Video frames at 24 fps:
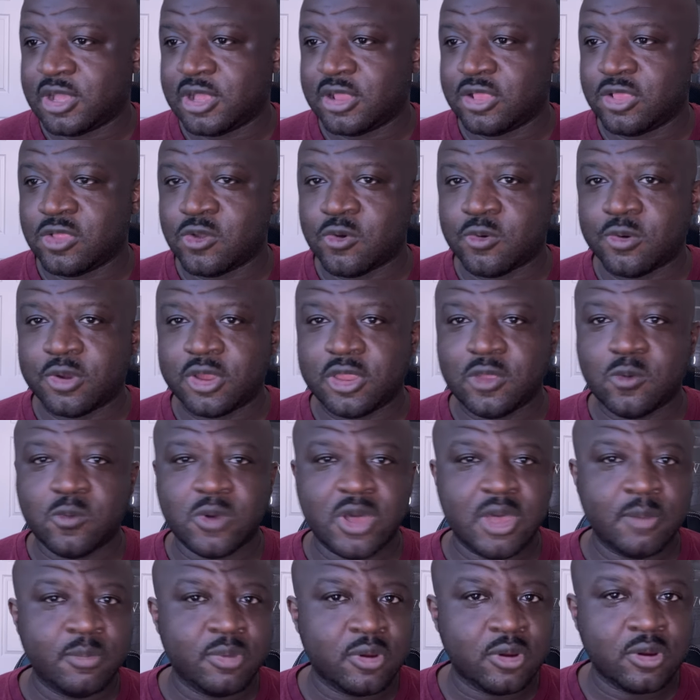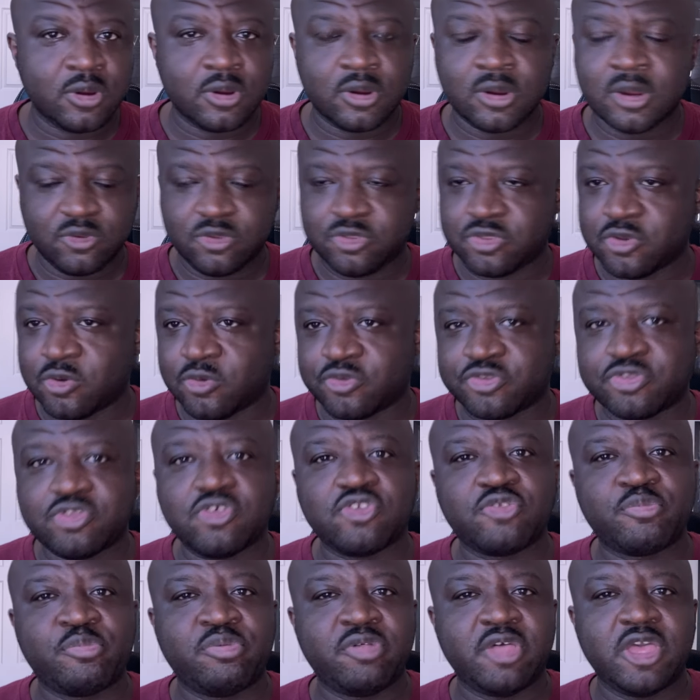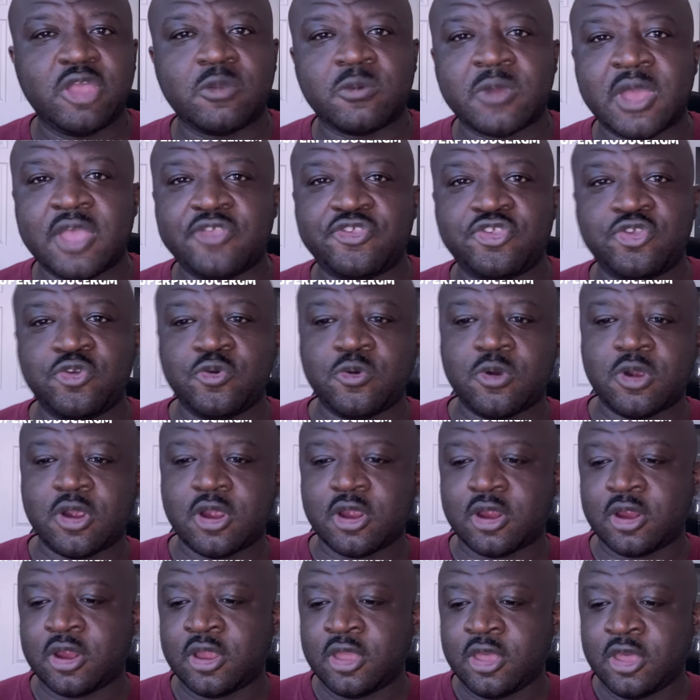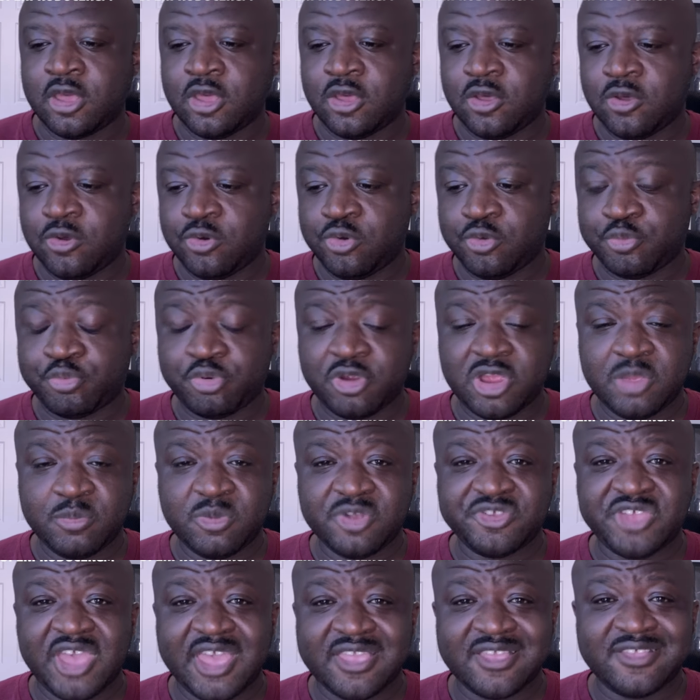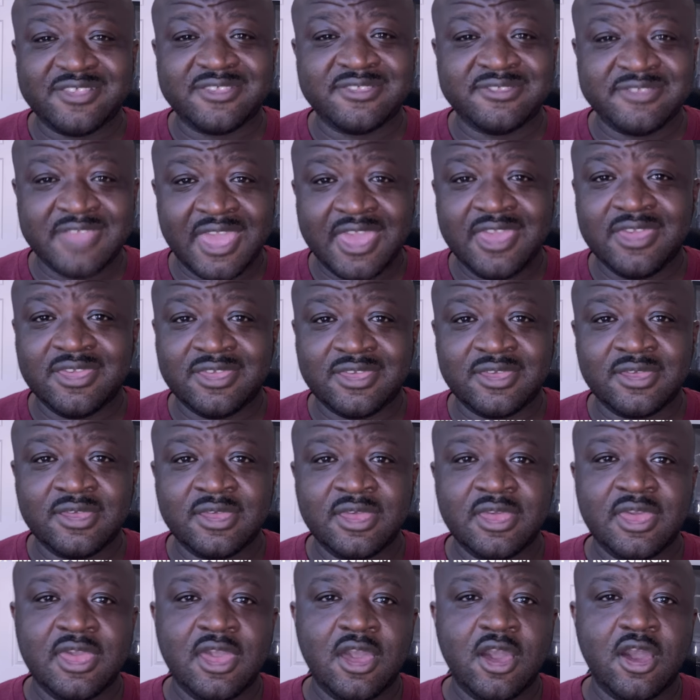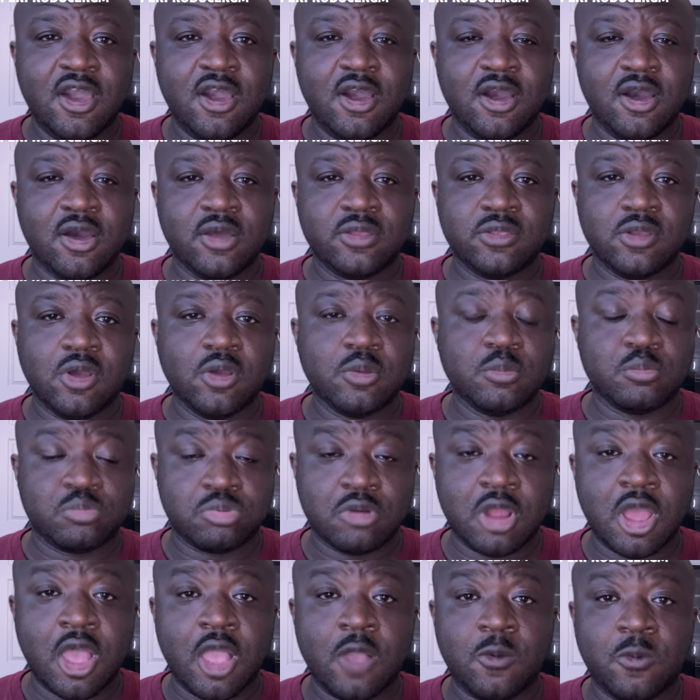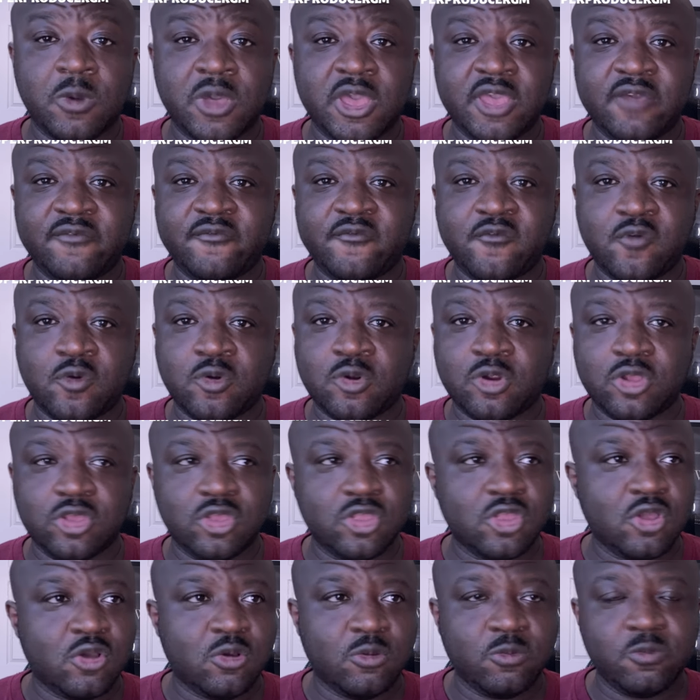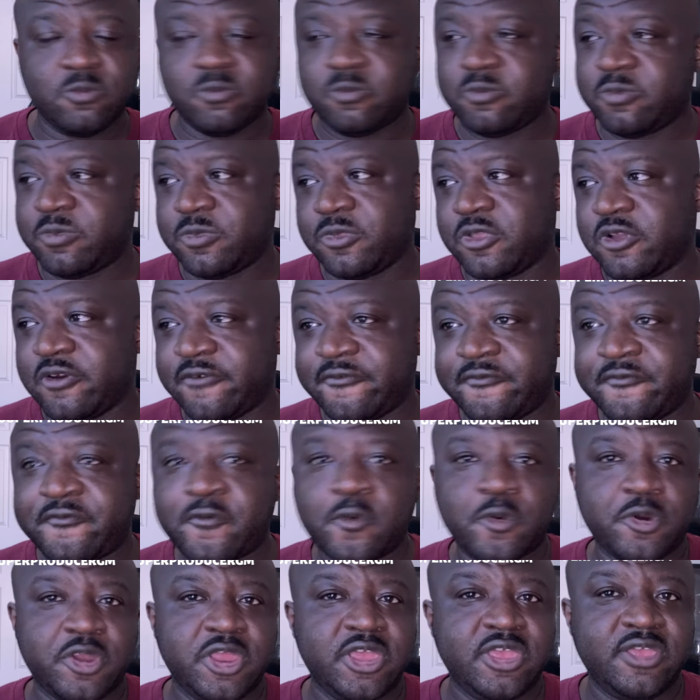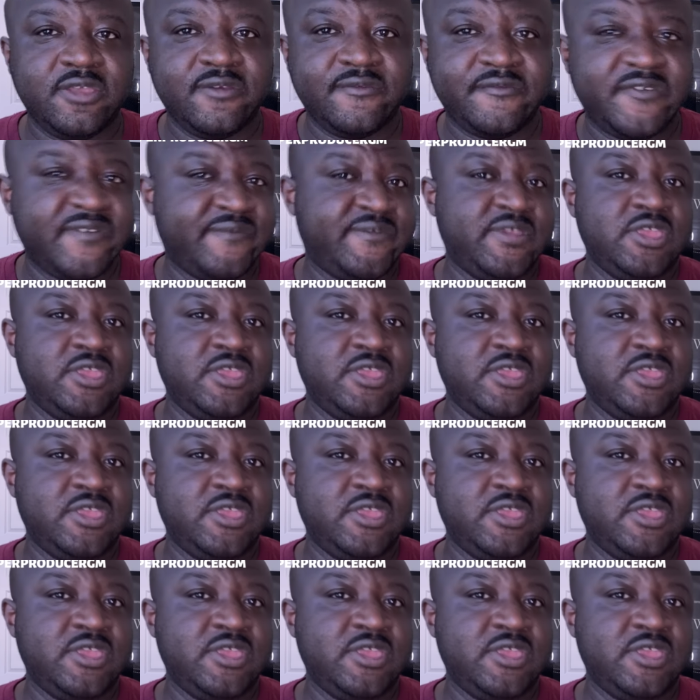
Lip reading: Lloyd Webber, those playwrights who pretty much had a stake on Broadway for 40, 50